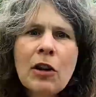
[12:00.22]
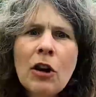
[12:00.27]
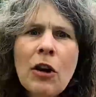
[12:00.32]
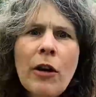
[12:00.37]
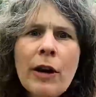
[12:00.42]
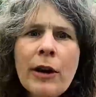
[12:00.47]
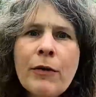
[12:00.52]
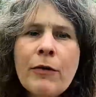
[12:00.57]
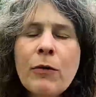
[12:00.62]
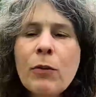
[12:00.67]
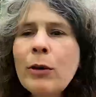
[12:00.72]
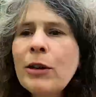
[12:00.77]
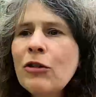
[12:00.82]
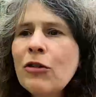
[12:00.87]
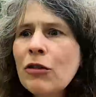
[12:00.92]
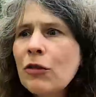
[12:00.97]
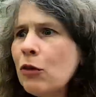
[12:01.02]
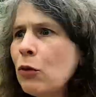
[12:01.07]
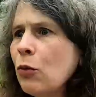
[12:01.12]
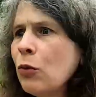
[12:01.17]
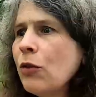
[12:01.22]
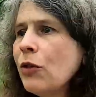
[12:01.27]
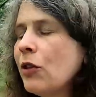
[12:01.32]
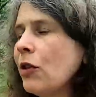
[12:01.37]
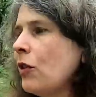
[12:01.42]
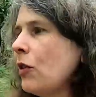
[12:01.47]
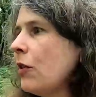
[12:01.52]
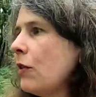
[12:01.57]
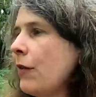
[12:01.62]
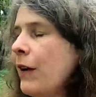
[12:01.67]
life, which of course
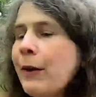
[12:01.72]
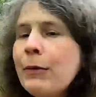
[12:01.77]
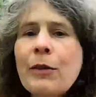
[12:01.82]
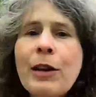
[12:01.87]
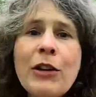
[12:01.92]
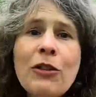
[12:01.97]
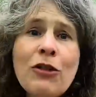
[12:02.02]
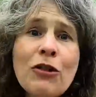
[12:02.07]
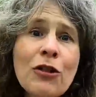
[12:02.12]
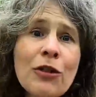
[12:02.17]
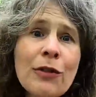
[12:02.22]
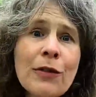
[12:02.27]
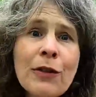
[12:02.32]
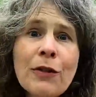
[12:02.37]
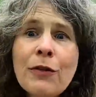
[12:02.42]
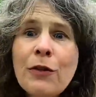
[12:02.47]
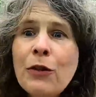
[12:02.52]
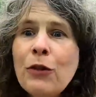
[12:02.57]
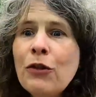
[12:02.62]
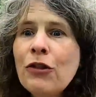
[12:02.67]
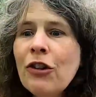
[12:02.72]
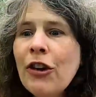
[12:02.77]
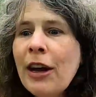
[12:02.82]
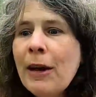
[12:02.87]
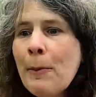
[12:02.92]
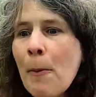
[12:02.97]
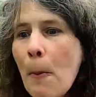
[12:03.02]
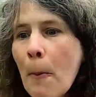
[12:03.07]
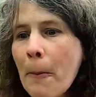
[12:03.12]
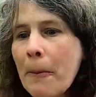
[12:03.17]
is the foundation of a food
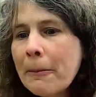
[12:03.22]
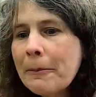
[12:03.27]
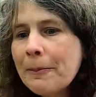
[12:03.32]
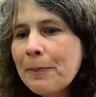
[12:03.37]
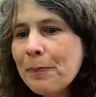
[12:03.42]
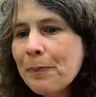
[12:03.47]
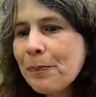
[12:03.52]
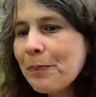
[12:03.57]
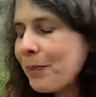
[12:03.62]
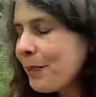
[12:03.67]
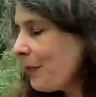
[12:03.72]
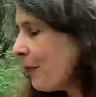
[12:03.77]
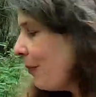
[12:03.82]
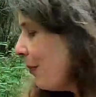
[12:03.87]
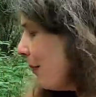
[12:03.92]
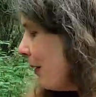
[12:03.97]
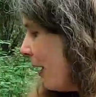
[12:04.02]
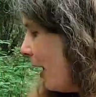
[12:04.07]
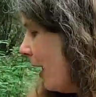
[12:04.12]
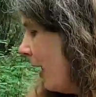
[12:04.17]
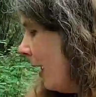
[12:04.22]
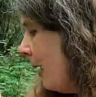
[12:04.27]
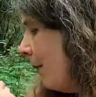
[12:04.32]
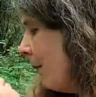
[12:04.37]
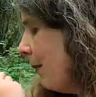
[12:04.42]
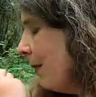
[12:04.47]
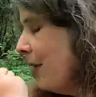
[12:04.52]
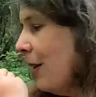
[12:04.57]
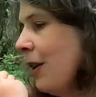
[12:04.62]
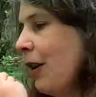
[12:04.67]
chain.
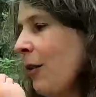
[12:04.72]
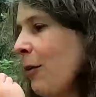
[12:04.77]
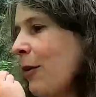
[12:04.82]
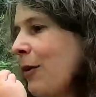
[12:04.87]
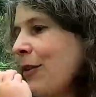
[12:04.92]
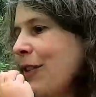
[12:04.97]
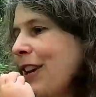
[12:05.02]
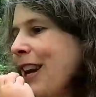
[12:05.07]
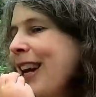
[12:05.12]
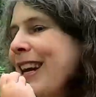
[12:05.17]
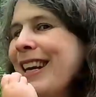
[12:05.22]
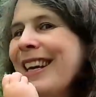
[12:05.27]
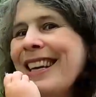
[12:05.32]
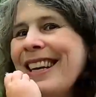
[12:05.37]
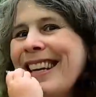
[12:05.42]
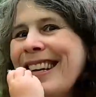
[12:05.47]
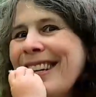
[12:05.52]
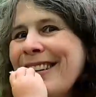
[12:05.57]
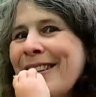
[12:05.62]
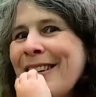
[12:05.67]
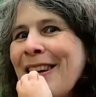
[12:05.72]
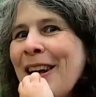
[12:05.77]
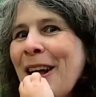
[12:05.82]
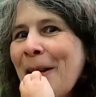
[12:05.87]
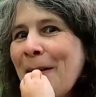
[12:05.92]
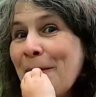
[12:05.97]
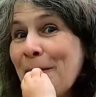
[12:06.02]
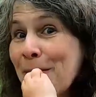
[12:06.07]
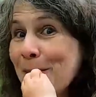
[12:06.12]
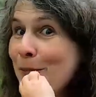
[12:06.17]
You know, we've seen
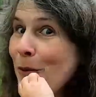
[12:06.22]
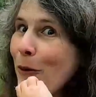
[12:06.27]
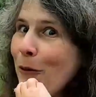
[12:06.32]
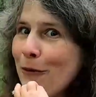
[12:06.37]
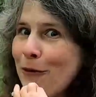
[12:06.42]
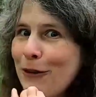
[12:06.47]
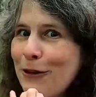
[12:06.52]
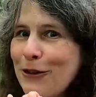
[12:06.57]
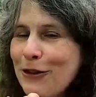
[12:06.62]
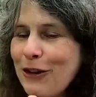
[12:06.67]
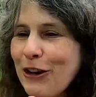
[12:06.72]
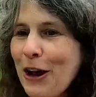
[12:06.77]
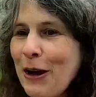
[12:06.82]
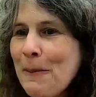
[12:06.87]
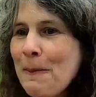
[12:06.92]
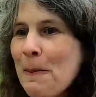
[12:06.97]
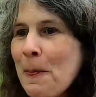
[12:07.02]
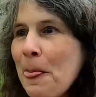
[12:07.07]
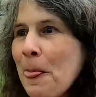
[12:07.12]
more food chain.